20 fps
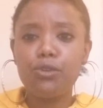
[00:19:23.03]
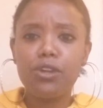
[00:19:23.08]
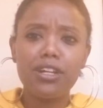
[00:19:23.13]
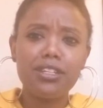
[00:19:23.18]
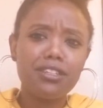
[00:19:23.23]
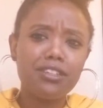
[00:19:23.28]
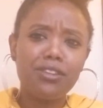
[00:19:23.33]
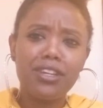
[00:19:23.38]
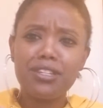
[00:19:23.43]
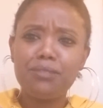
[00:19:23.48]

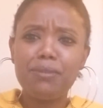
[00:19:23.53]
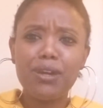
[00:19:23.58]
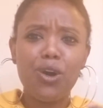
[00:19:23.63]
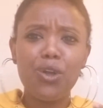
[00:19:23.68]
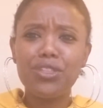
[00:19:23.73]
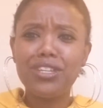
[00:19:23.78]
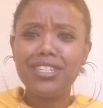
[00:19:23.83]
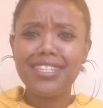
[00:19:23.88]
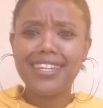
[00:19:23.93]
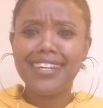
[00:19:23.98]
You get to make all
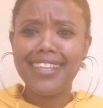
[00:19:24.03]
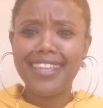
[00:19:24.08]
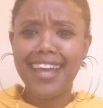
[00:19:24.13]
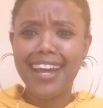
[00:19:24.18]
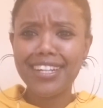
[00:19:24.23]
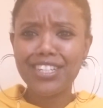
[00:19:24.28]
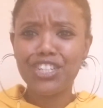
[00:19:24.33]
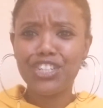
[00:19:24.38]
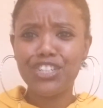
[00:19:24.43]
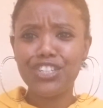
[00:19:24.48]
these
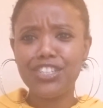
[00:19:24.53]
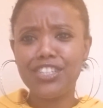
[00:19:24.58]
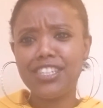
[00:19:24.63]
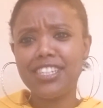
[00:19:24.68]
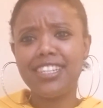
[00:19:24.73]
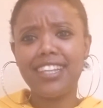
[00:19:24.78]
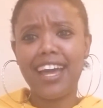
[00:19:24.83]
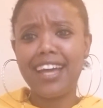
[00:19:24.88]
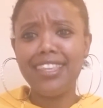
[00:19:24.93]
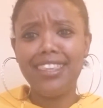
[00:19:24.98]
connections,
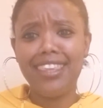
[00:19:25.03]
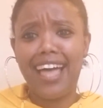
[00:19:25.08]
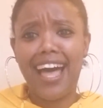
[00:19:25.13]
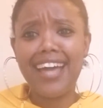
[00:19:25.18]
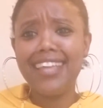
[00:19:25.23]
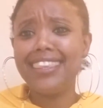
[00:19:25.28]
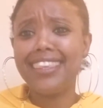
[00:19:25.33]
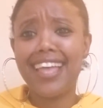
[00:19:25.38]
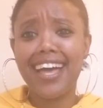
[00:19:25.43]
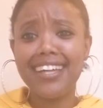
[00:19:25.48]
and I
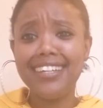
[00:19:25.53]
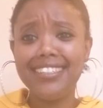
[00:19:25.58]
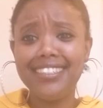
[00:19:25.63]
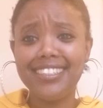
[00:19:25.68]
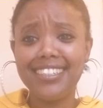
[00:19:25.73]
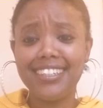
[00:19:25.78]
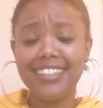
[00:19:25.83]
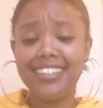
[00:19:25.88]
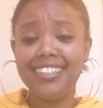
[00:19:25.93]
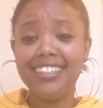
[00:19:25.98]
liked
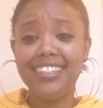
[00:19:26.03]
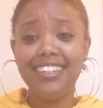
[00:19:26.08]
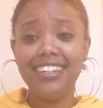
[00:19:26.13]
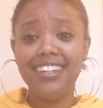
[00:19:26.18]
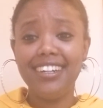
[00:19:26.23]
it.